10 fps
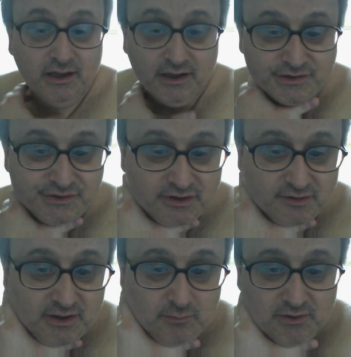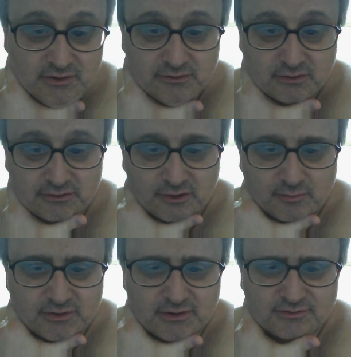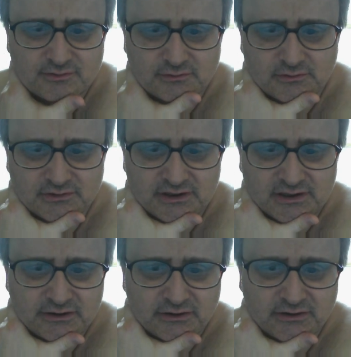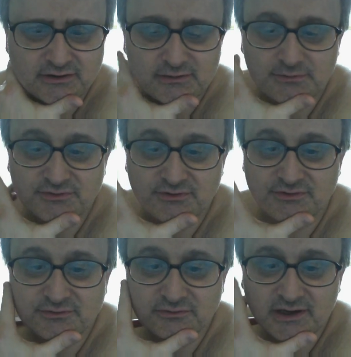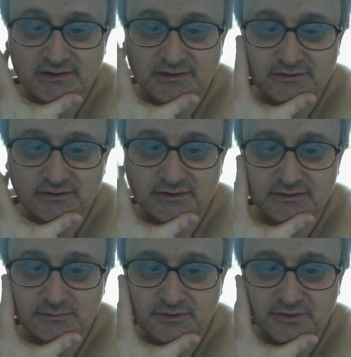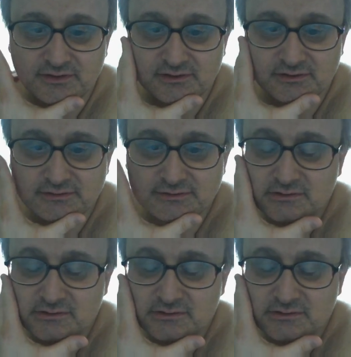I should have made one earlier, but I was a little tired and I was distracted uh, with uh,